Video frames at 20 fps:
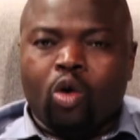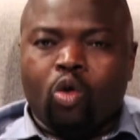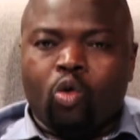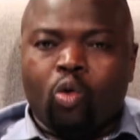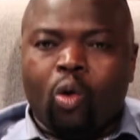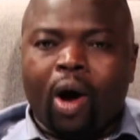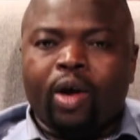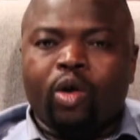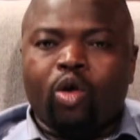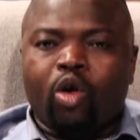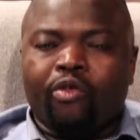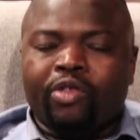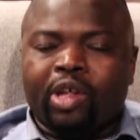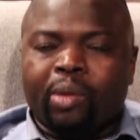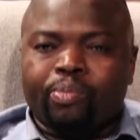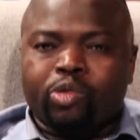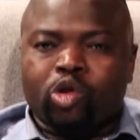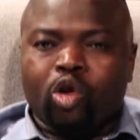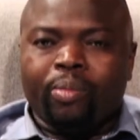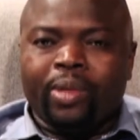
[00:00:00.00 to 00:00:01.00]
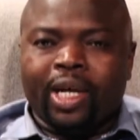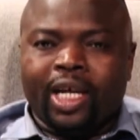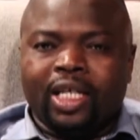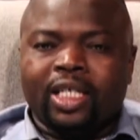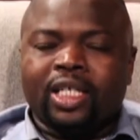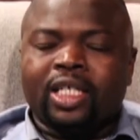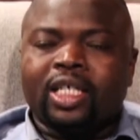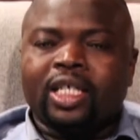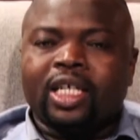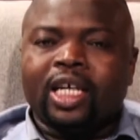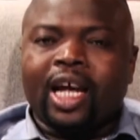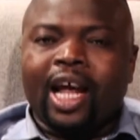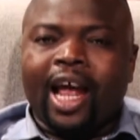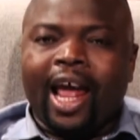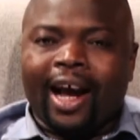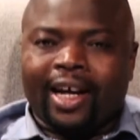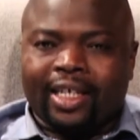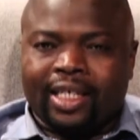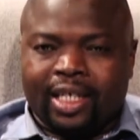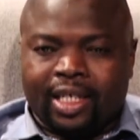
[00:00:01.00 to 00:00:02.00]
one of the prominent
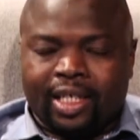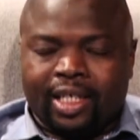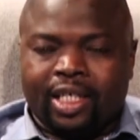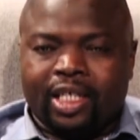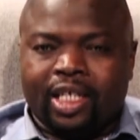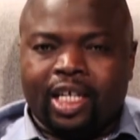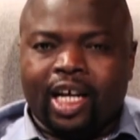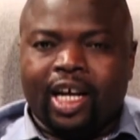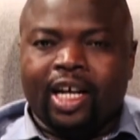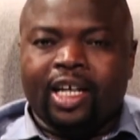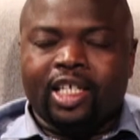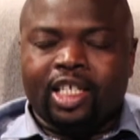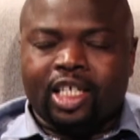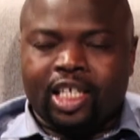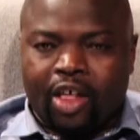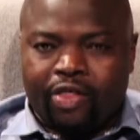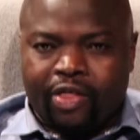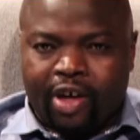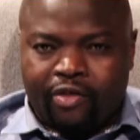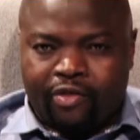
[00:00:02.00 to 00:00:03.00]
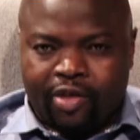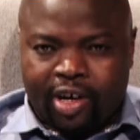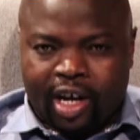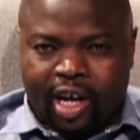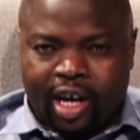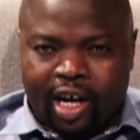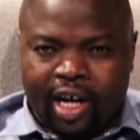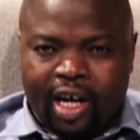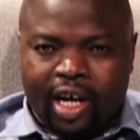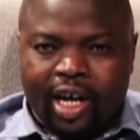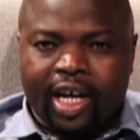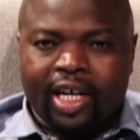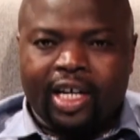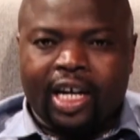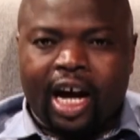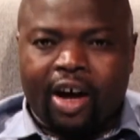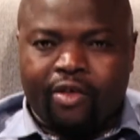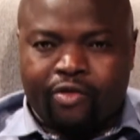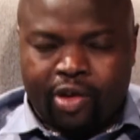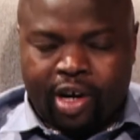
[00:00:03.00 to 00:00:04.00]
actors in South Africa and
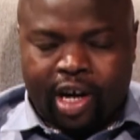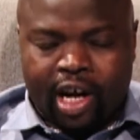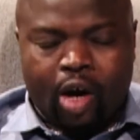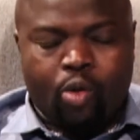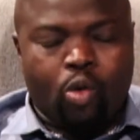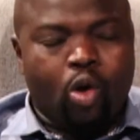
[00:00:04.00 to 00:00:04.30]
Africa.